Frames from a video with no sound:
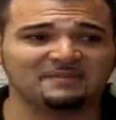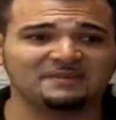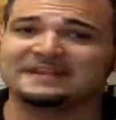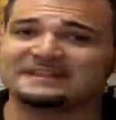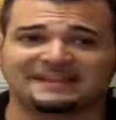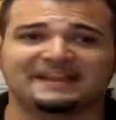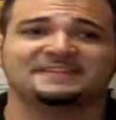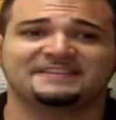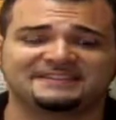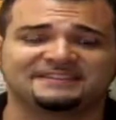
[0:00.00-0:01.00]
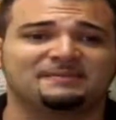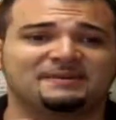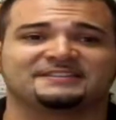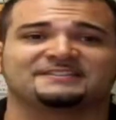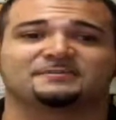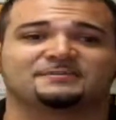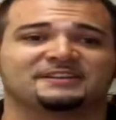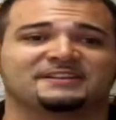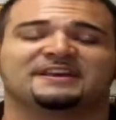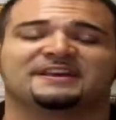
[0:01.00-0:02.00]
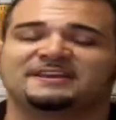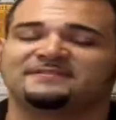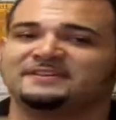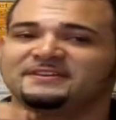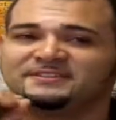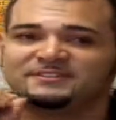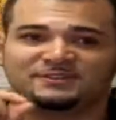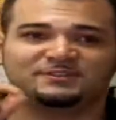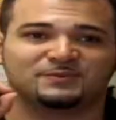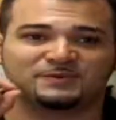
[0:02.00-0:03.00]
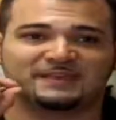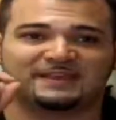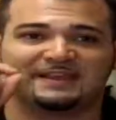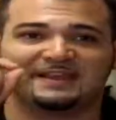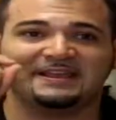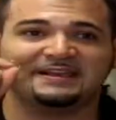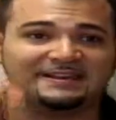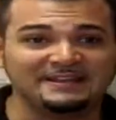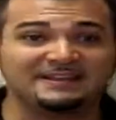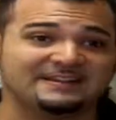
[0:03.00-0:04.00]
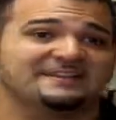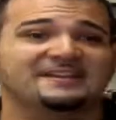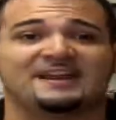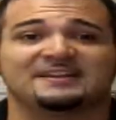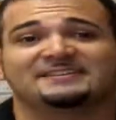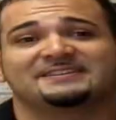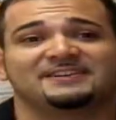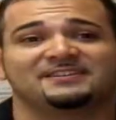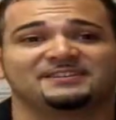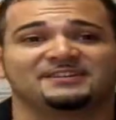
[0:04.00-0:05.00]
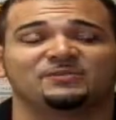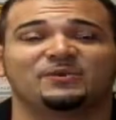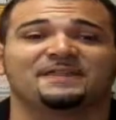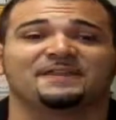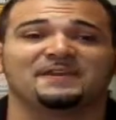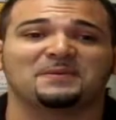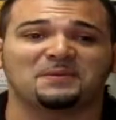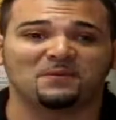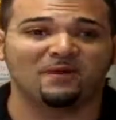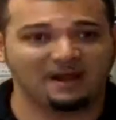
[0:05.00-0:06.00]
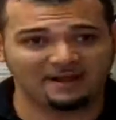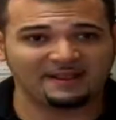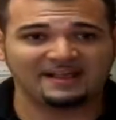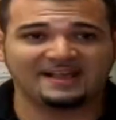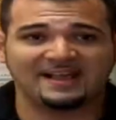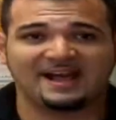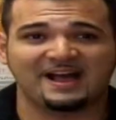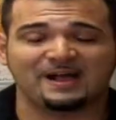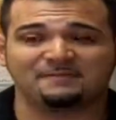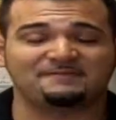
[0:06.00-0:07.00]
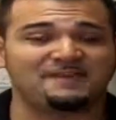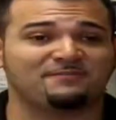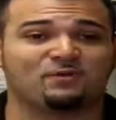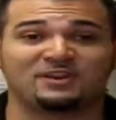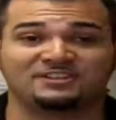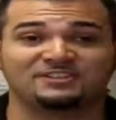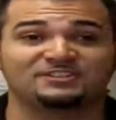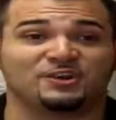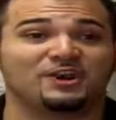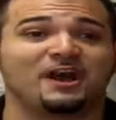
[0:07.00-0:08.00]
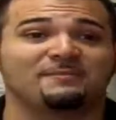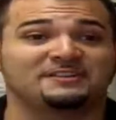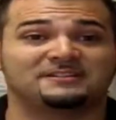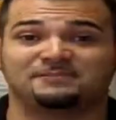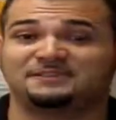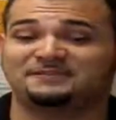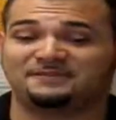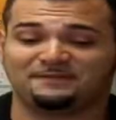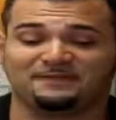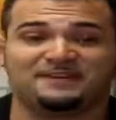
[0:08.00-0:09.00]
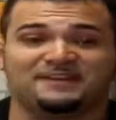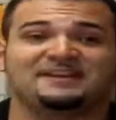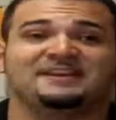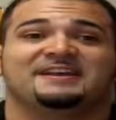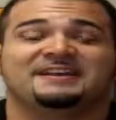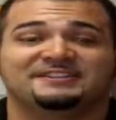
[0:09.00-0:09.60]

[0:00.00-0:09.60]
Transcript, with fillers: um, and that's it i think that's the biggest subject giving students what they need not necessarily what they want um, if you have questions or comments please feel free to